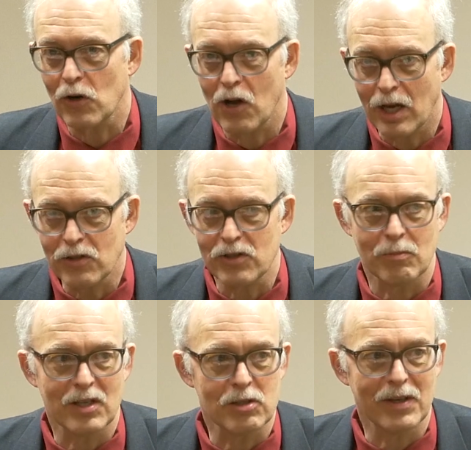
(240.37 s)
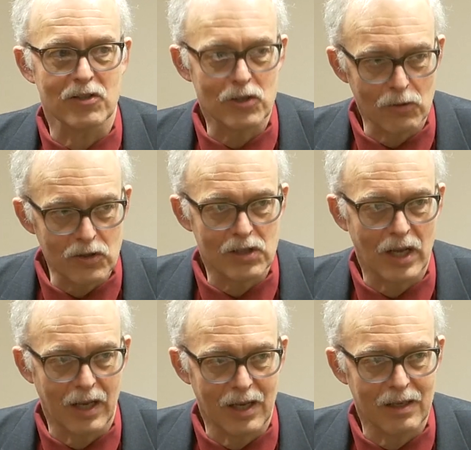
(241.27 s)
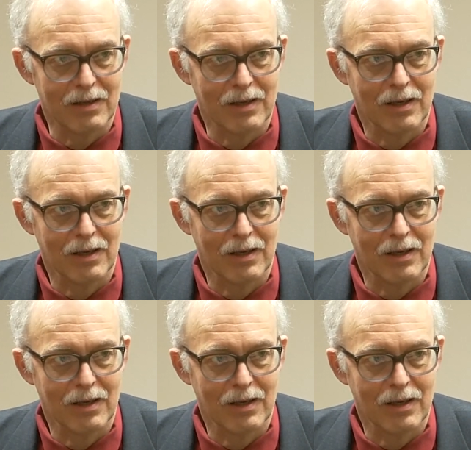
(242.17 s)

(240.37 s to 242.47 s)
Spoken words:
and autism has been so studied,